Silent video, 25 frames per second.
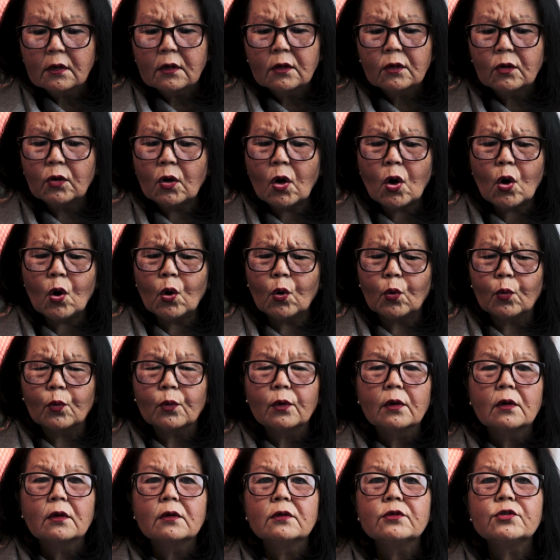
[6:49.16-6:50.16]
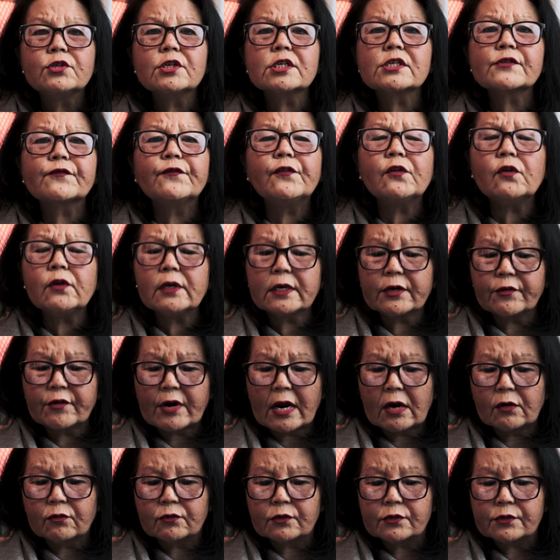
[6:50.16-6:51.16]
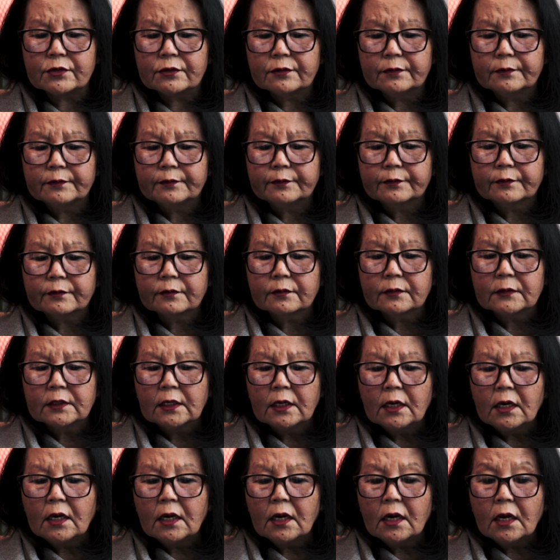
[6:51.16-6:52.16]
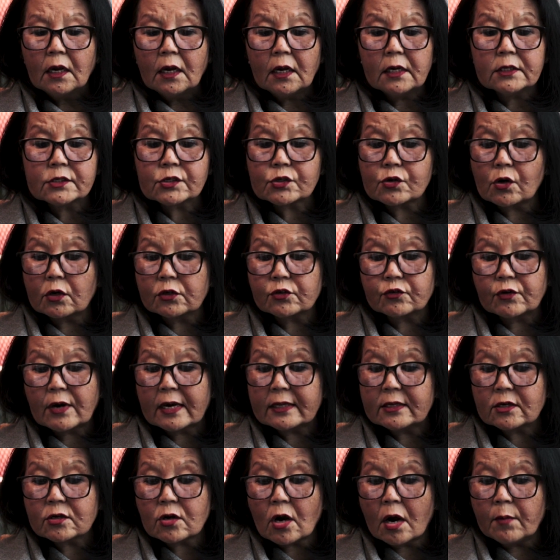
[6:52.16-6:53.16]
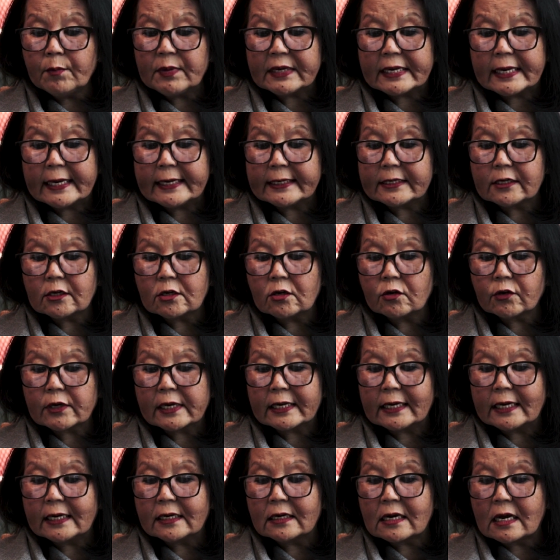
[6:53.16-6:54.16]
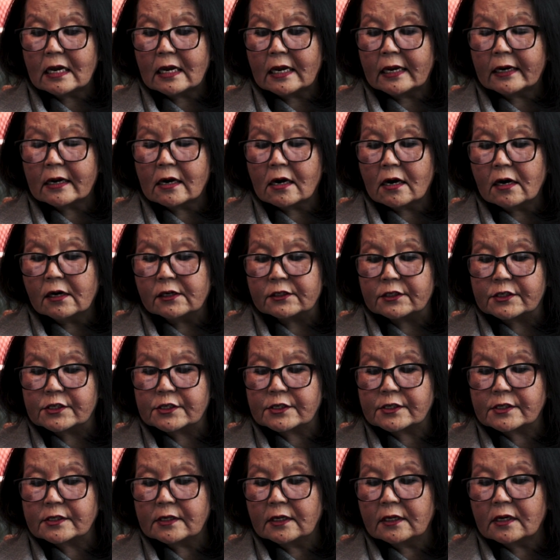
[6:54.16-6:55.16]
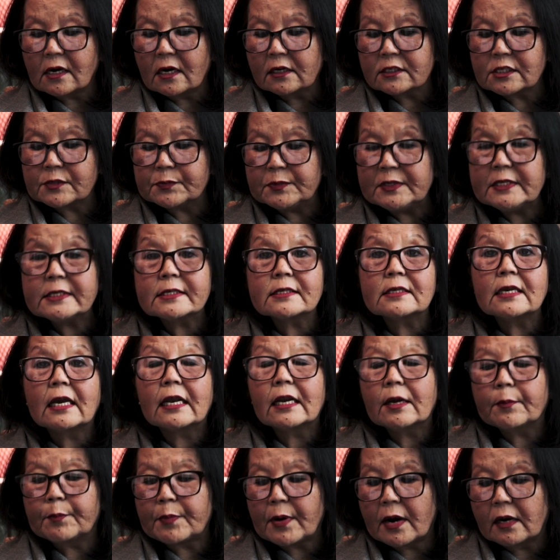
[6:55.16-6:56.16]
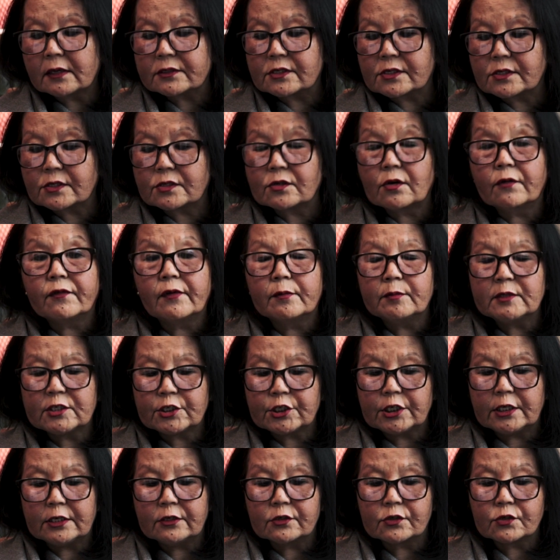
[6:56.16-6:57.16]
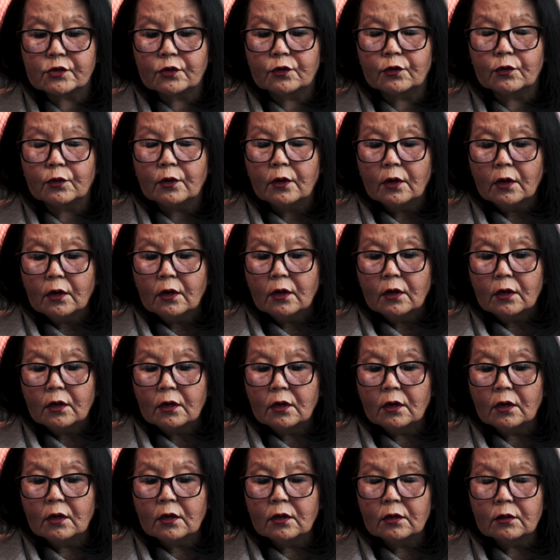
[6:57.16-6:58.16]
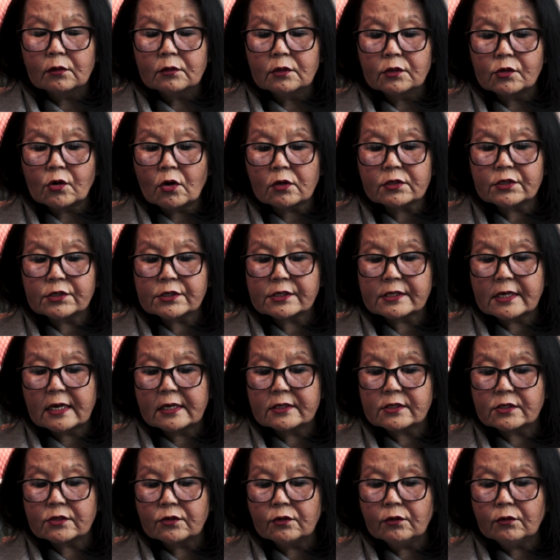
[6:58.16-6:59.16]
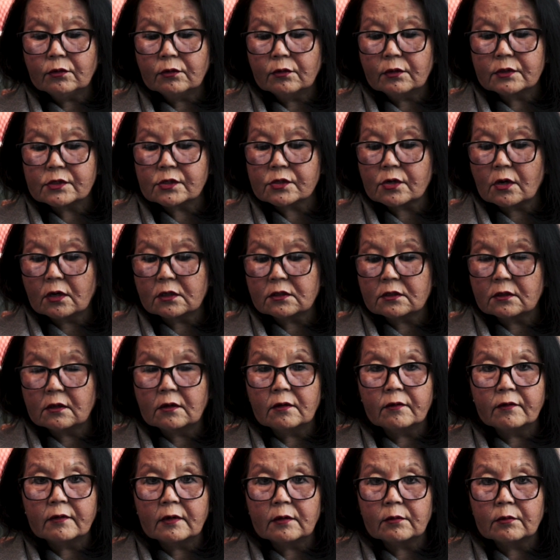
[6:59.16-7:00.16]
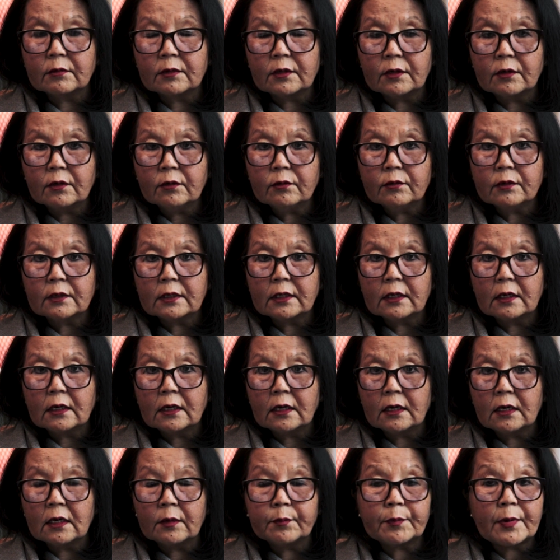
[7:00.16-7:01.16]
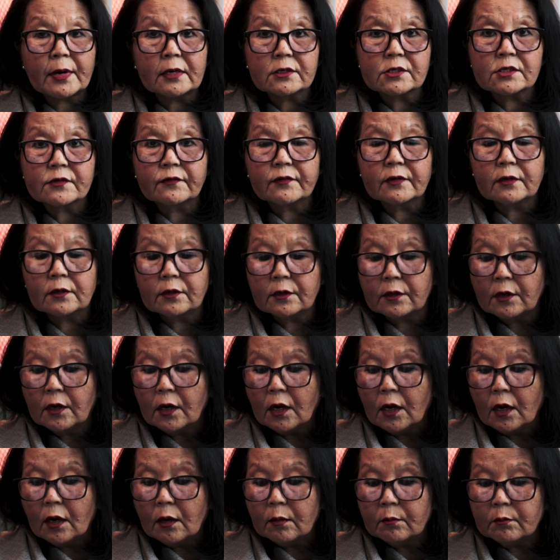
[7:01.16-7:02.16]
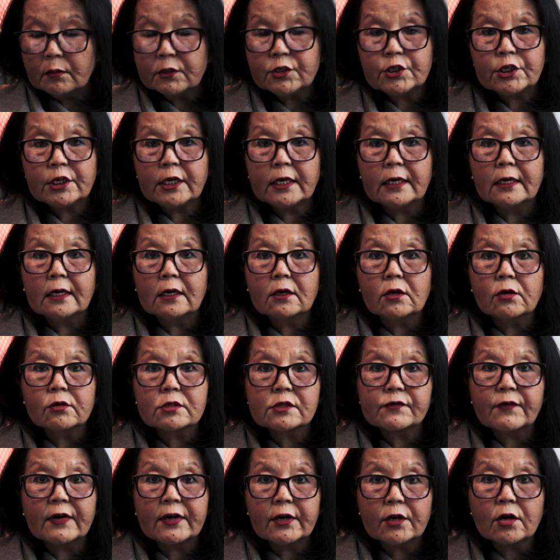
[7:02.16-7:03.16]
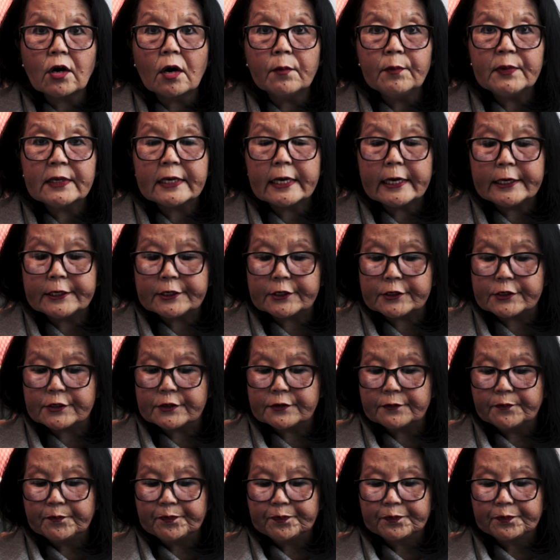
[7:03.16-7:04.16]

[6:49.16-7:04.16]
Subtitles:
No, just fooling around. It's got rather complicated looking innards. Innards means the inner parts of a machine. So the doctor says, it's got, the inner parts of the machine. It looks very complicated.